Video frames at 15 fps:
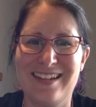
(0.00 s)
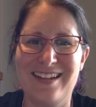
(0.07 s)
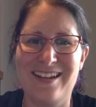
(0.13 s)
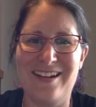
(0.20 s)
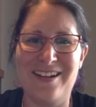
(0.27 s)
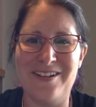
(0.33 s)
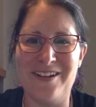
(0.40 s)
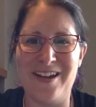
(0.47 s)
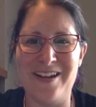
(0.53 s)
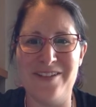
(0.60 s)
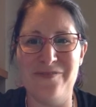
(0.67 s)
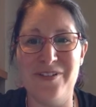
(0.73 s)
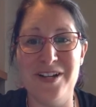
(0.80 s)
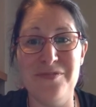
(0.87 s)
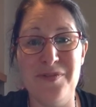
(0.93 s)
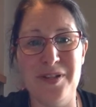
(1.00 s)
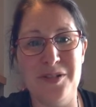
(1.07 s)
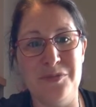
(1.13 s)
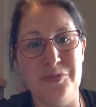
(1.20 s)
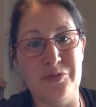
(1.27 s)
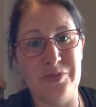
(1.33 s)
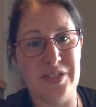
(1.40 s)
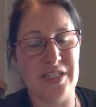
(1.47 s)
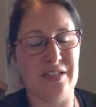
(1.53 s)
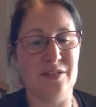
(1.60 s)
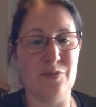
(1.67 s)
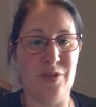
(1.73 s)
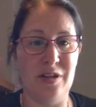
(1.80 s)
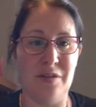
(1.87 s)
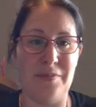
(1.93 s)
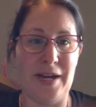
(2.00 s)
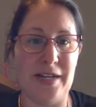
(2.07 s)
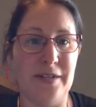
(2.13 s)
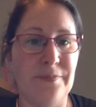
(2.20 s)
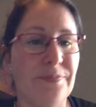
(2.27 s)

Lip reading: Alright, fundamental movement skills. Welcome back.